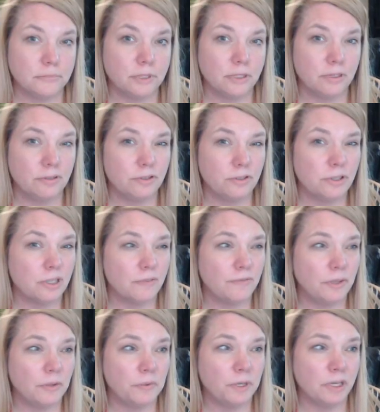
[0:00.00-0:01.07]
Another trick,
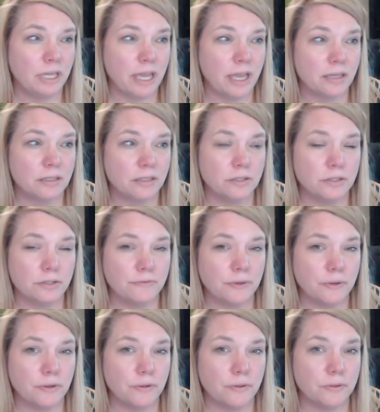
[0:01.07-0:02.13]
if you want to access your
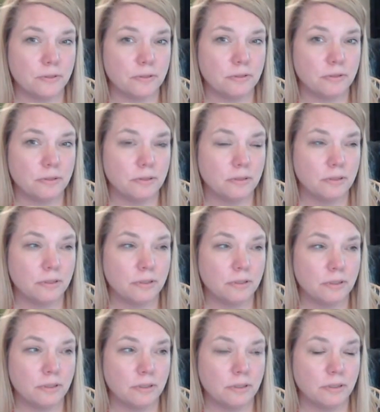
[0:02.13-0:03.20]
photos,
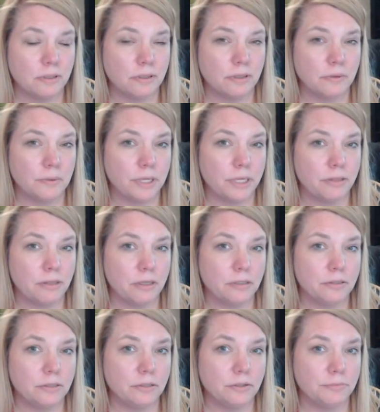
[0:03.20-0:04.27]
they're right
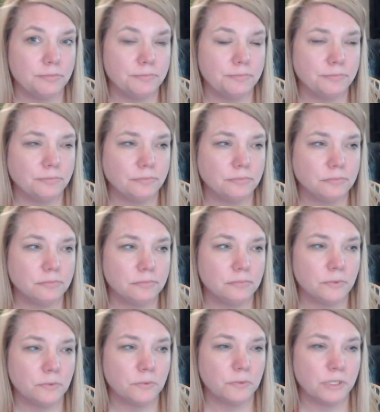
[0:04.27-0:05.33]
there too.
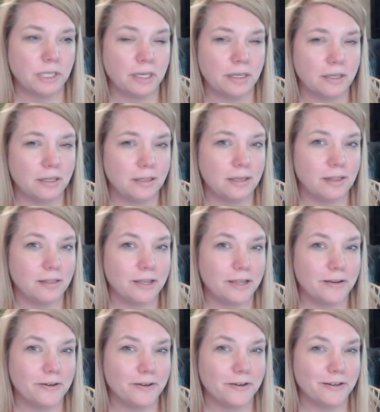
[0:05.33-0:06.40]
We'll get into that
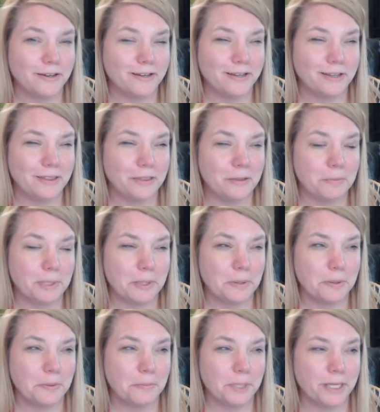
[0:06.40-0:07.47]
later in the
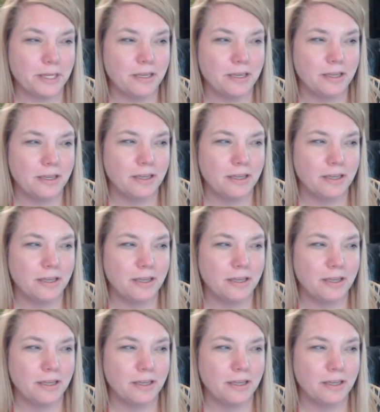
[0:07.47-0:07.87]
month, but